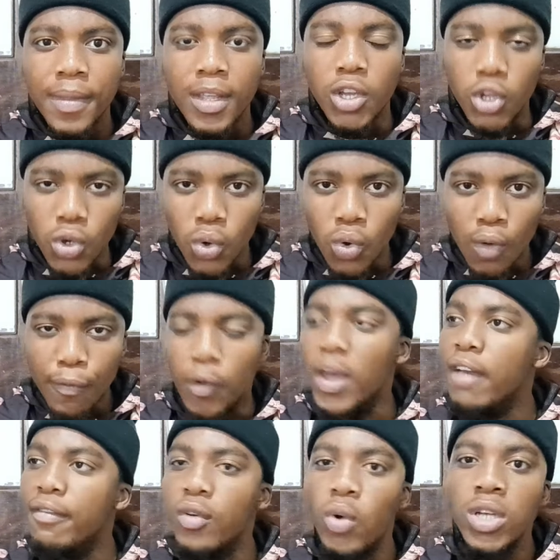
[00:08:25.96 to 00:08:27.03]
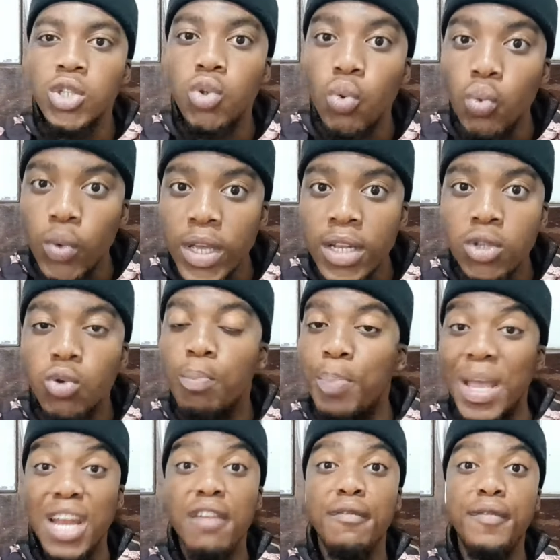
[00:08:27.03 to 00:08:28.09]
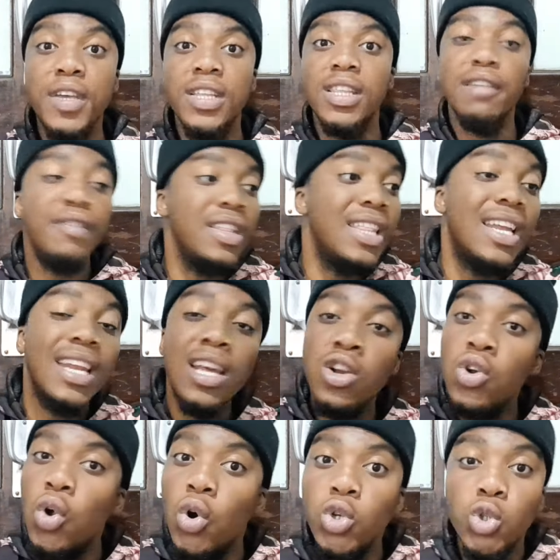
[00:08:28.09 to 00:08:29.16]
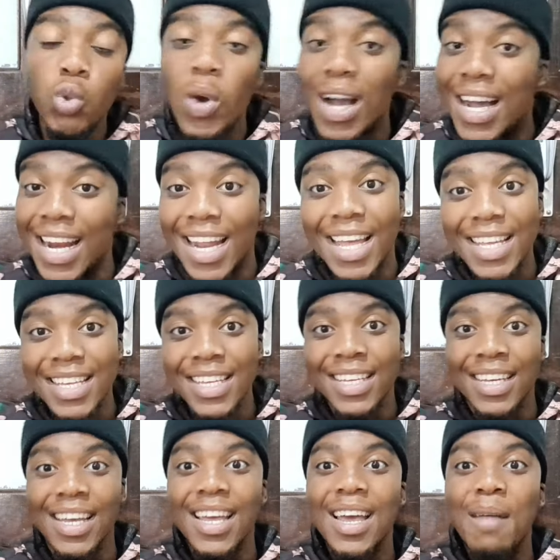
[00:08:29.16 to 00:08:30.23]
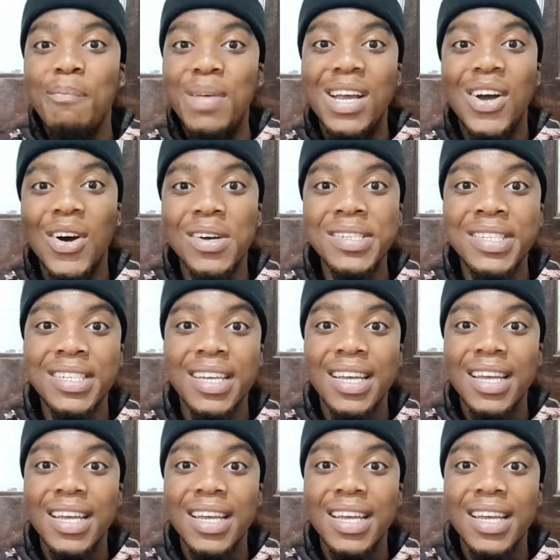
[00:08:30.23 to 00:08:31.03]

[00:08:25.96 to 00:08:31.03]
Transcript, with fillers: you know for everyone to win to benefit even the landlords who are crying because